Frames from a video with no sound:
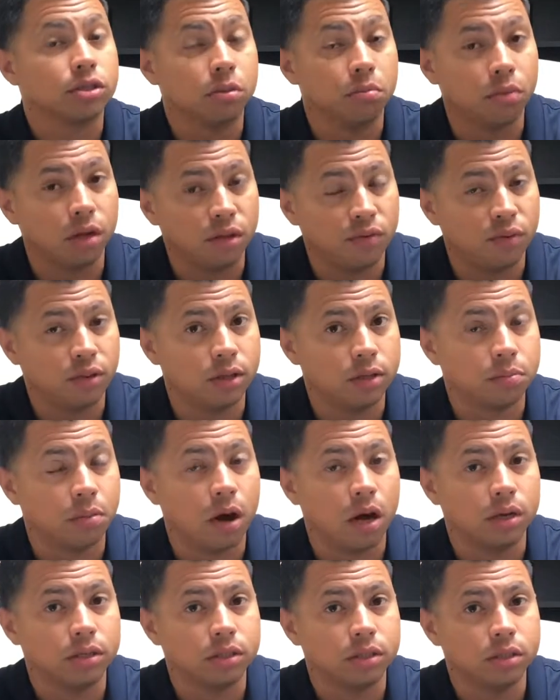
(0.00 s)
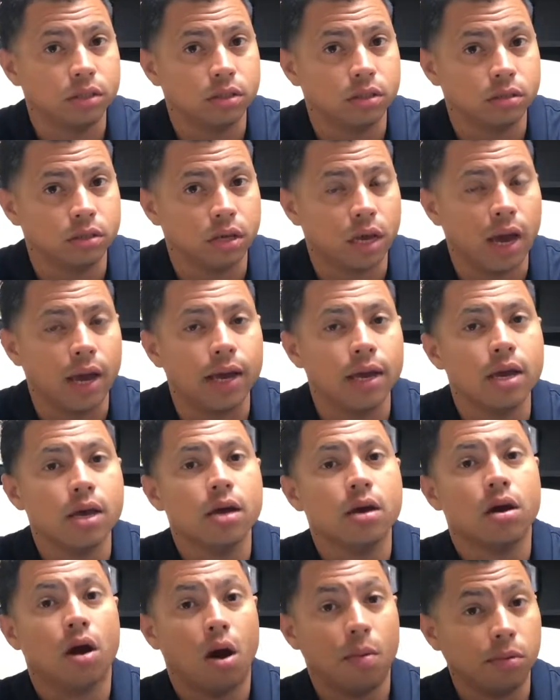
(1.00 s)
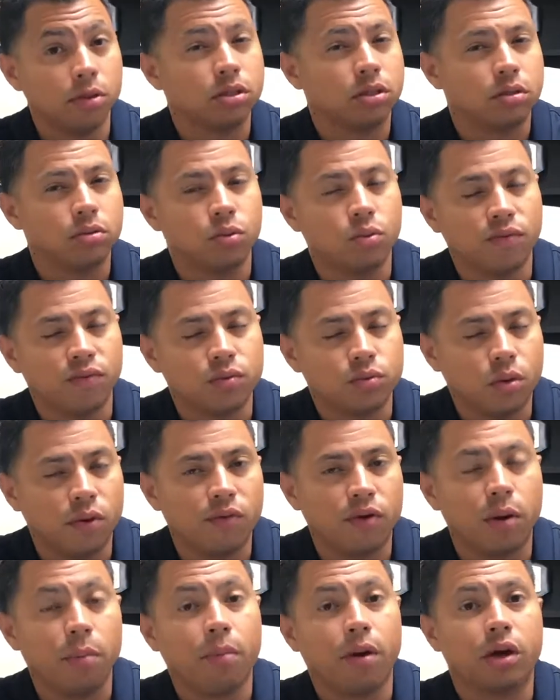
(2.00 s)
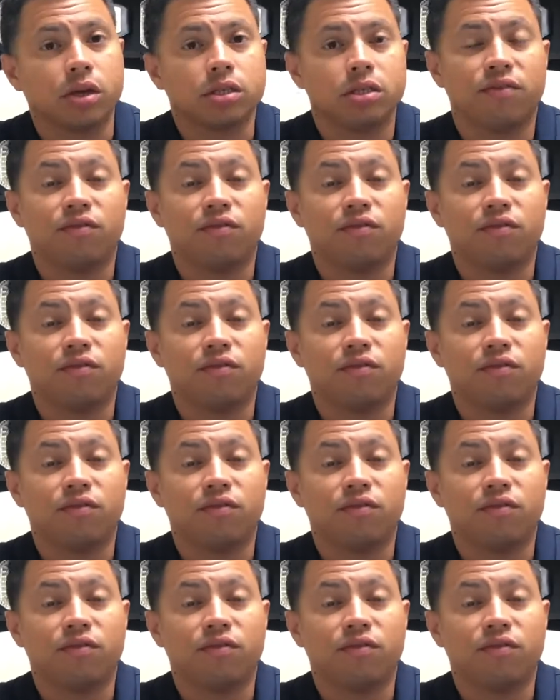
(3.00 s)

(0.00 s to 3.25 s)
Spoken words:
a month for this policy. Okay. Almost $1,200.